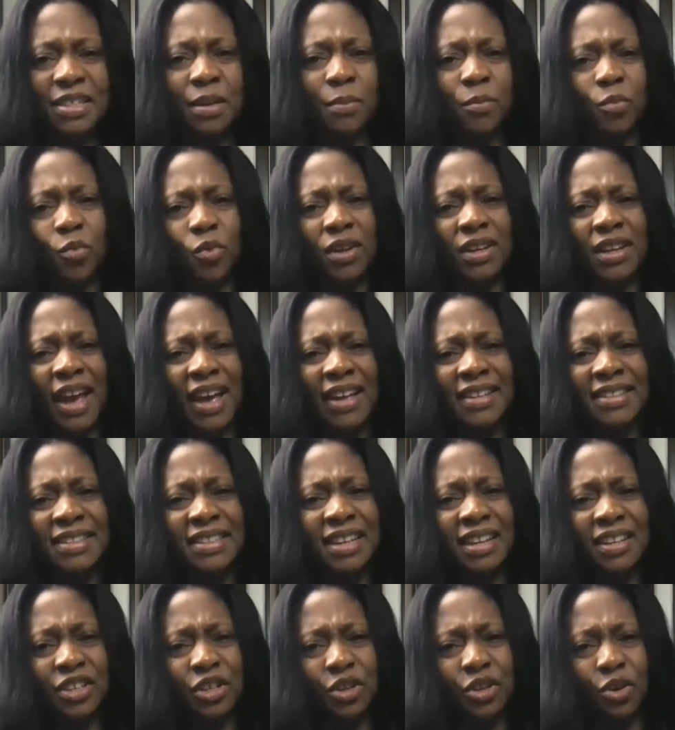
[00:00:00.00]
someone has,
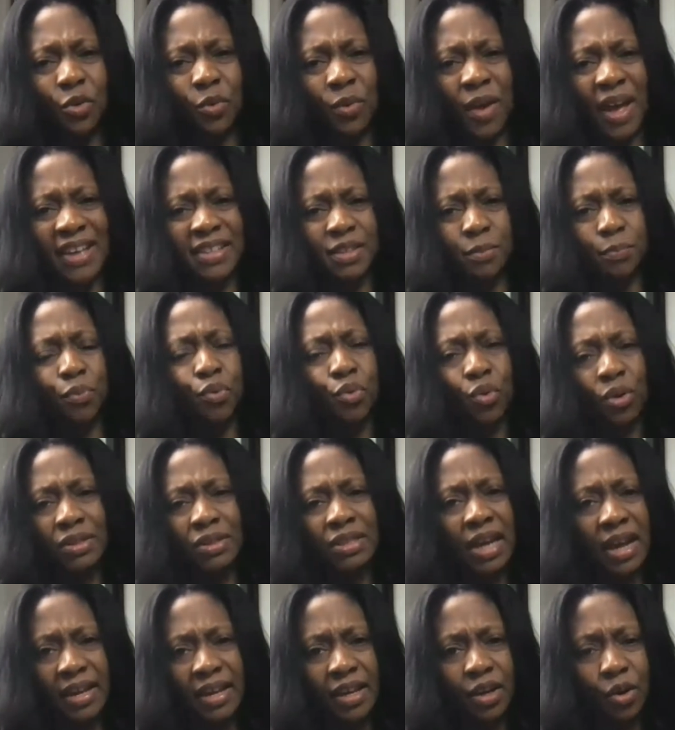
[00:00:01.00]
has poor
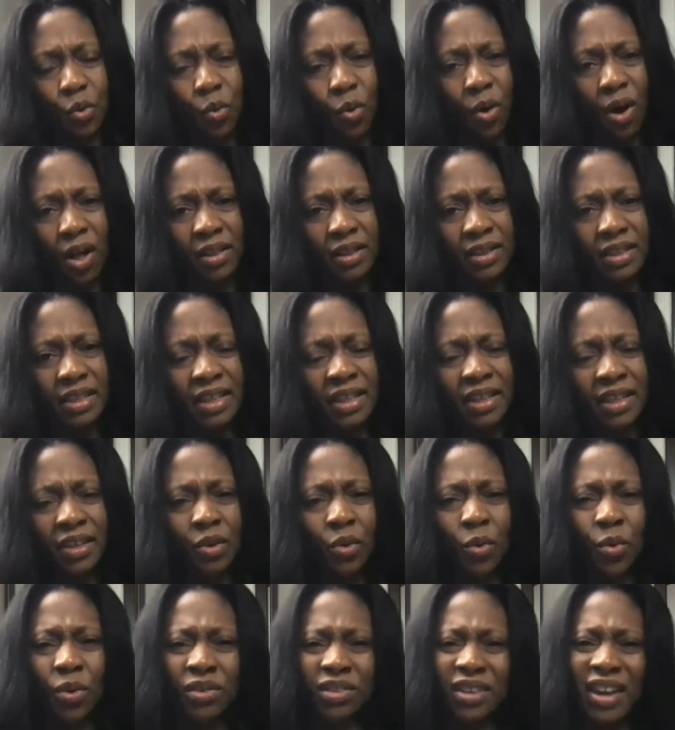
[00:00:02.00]
diet quality,
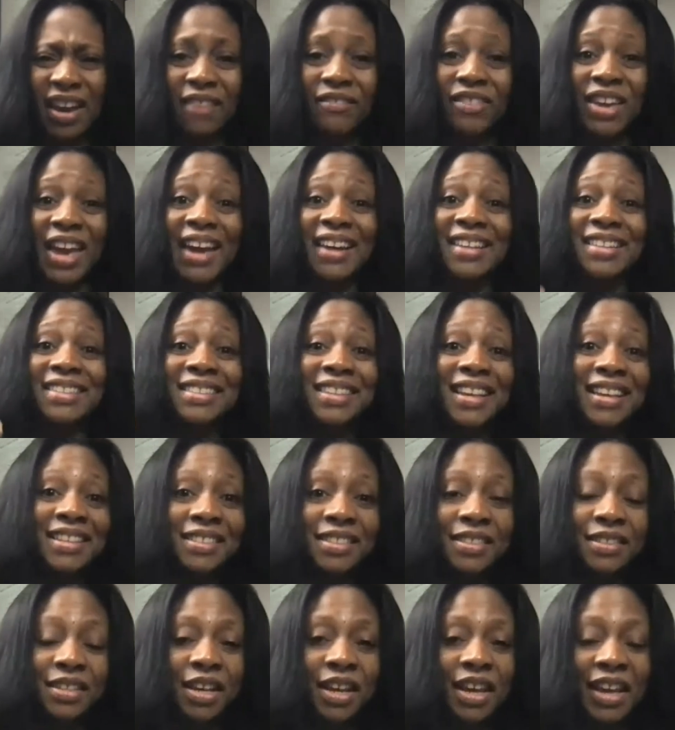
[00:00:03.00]
or they have
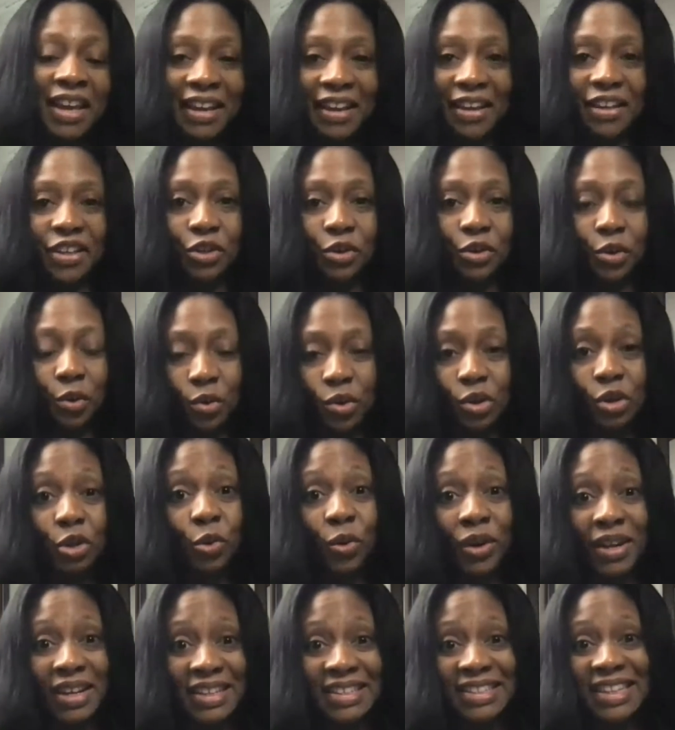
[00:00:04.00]
excess,
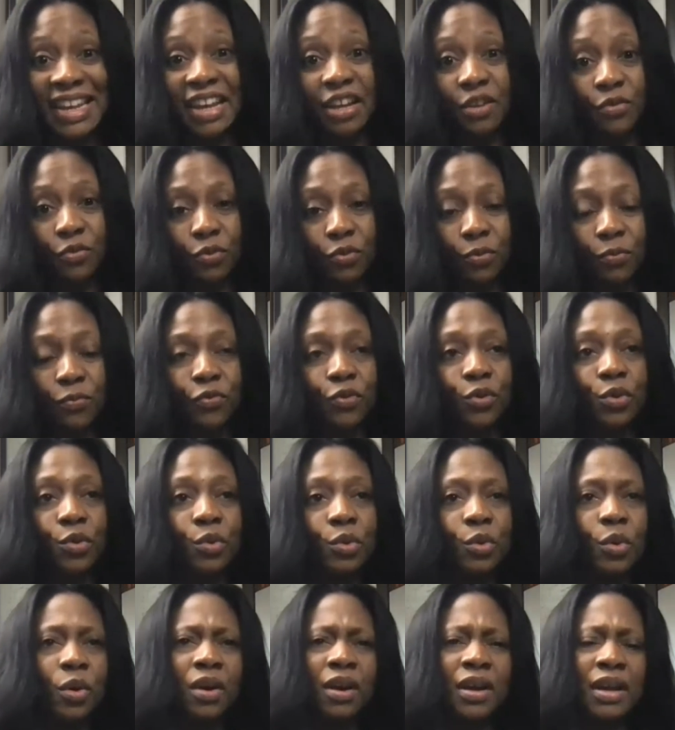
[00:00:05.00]
caloric intake from
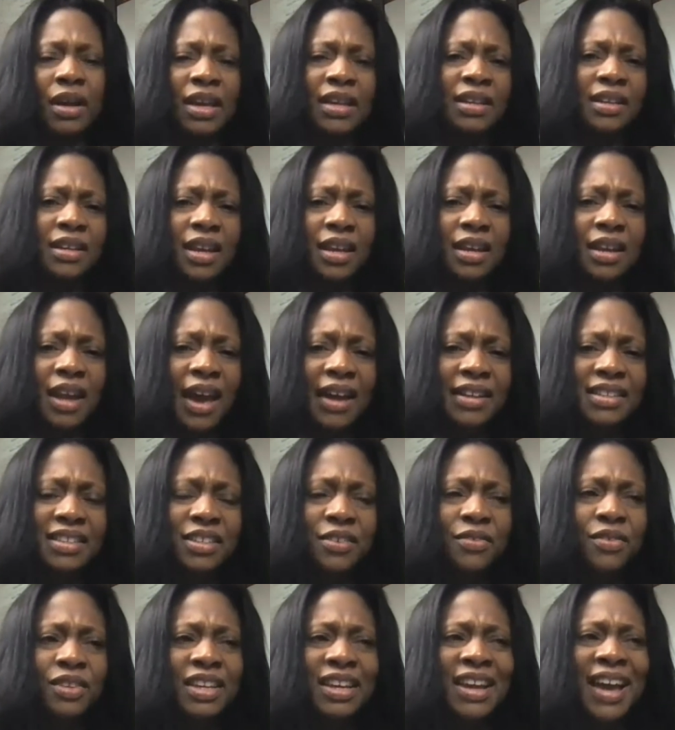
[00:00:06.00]
food or an
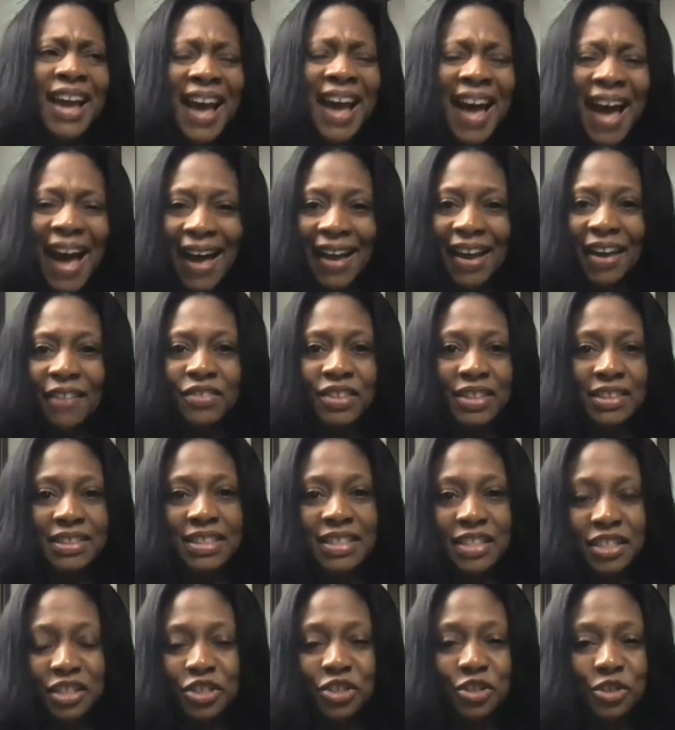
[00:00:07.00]
activity. I have to
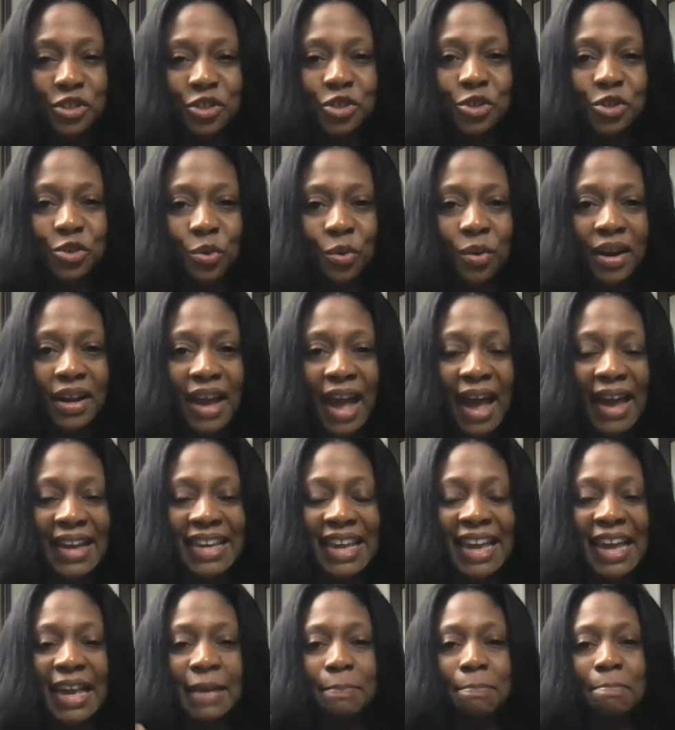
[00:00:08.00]
listen to the story. I
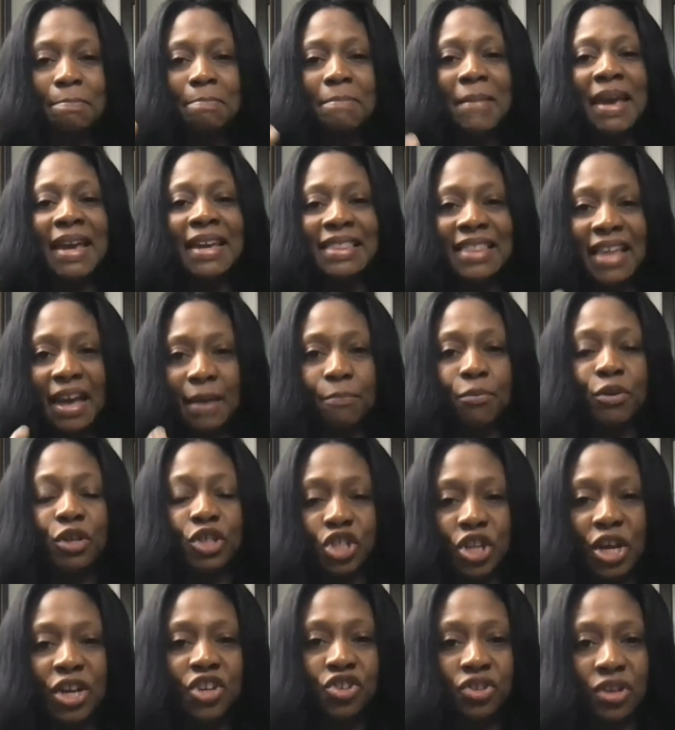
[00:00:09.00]
can't make that
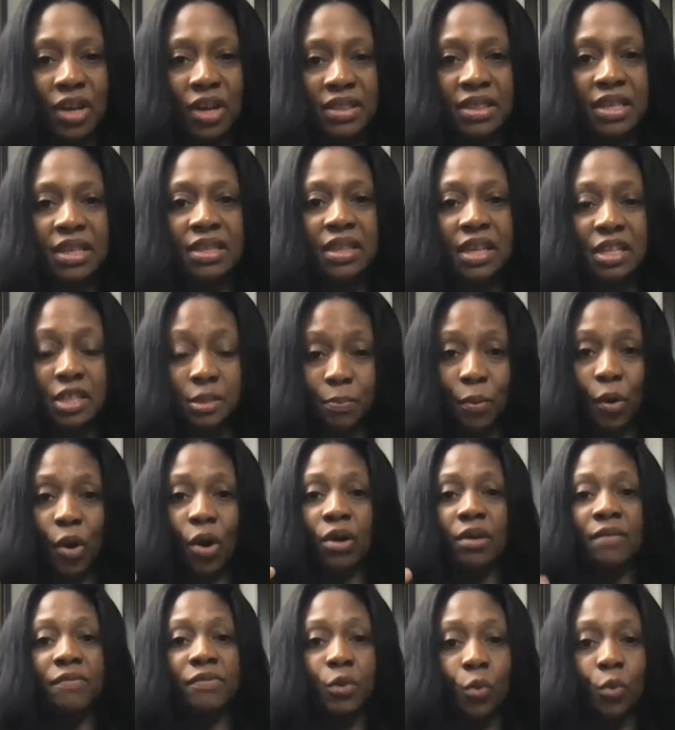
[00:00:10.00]
projection. I think that's
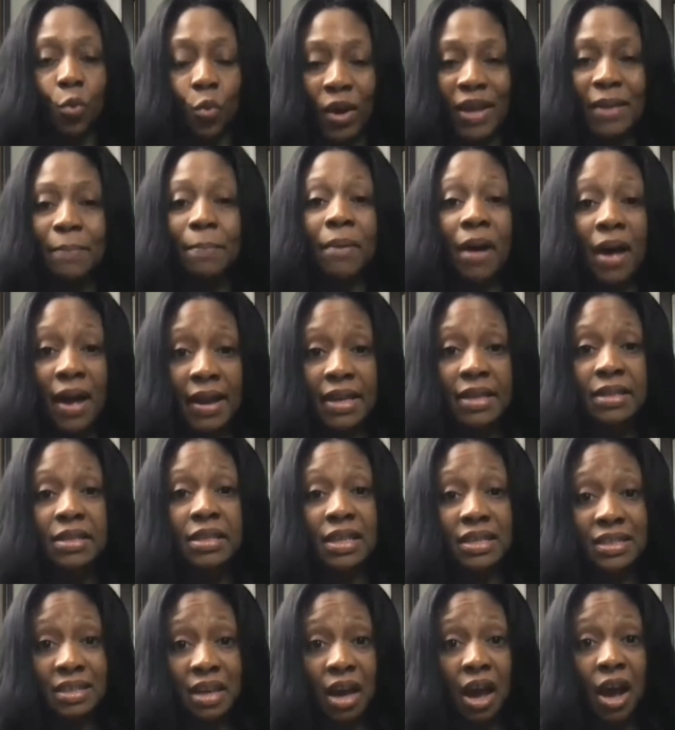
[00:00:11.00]
part of the weight bias
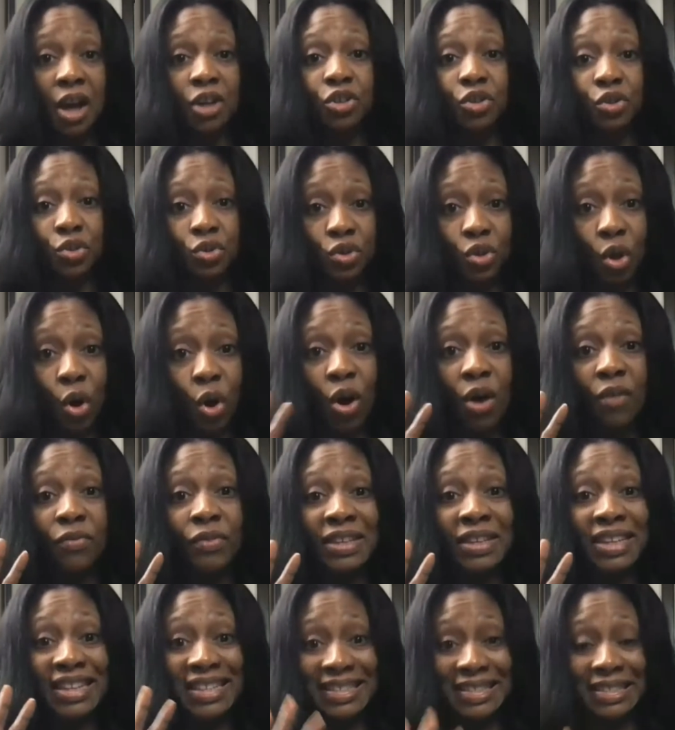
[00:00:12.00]
that doctors
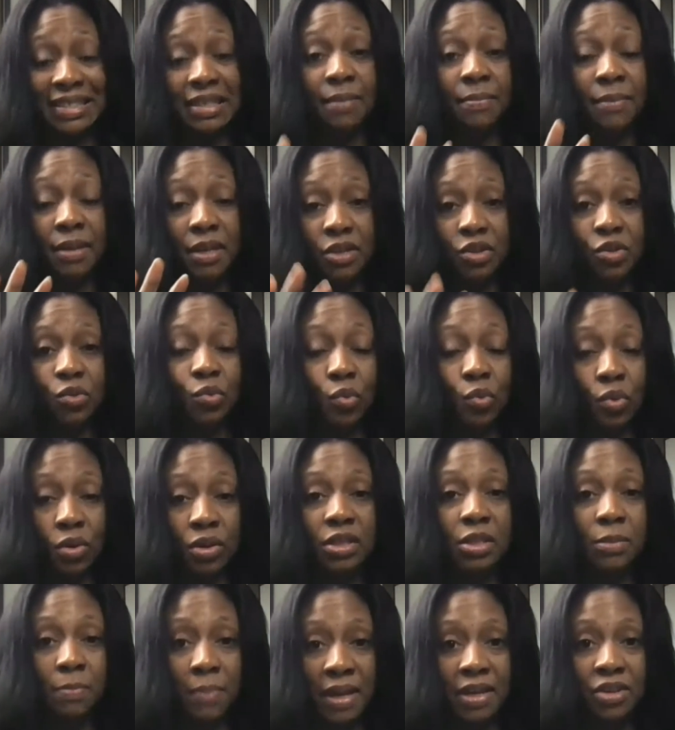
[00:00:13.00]
often exhibit
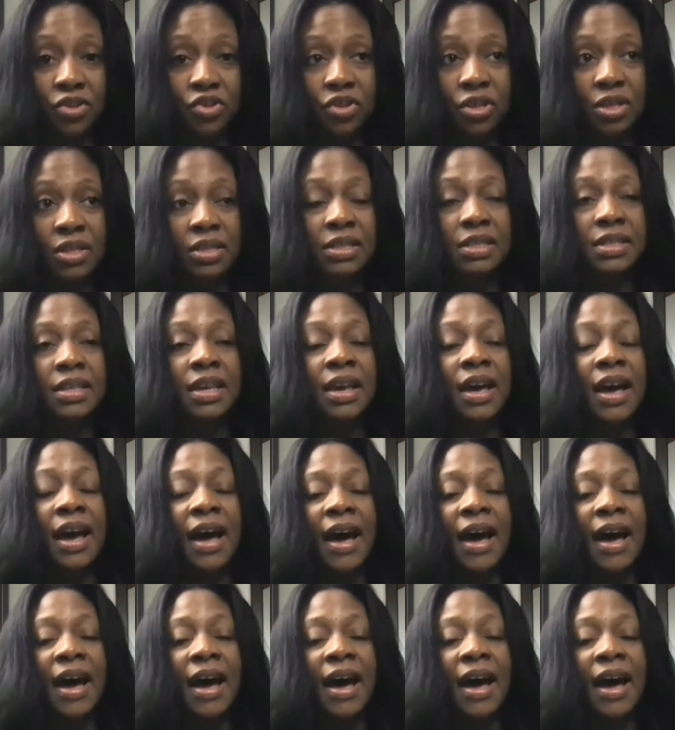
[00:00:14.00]
towards patients.